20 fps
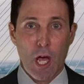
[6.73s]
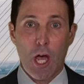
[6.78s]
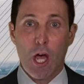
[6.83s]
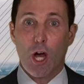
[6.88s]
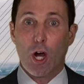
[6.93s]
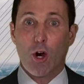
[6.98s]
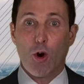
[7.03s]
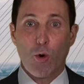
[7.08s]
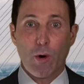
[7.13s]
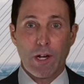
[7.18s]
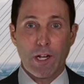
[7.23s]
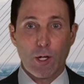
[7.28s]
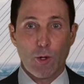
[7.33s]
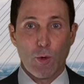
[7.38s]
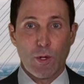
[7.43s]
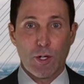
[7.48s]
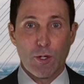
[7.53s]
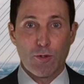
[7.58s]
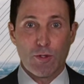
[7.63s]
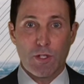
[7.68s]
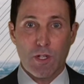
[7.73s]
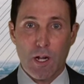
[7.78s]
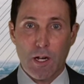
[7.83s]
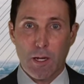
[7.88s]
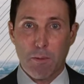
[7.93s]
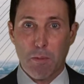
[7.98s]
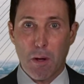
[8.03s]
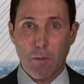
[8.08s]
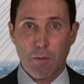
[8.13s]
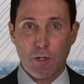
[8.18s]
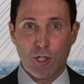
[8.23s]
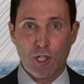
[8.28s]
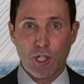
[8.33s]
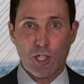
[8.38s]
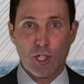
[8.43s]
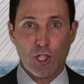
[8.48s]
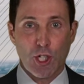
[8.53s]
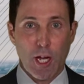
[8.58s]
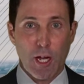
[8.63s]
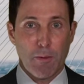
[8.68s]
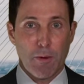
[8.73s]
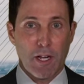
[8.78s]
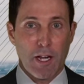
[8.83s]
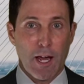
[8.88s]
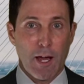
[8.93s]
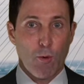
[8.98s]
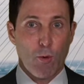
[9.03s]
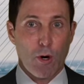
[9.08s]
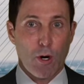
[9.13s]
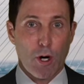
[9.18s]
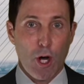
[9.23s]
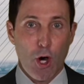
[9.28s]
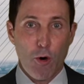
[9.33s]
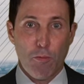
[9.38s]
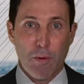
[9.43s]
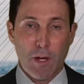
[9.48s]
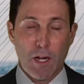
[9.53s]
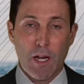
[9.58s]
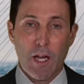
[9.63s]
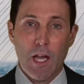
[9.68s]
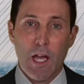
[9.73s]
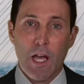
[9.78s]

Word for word: according to a new study published in JAMA Network Open.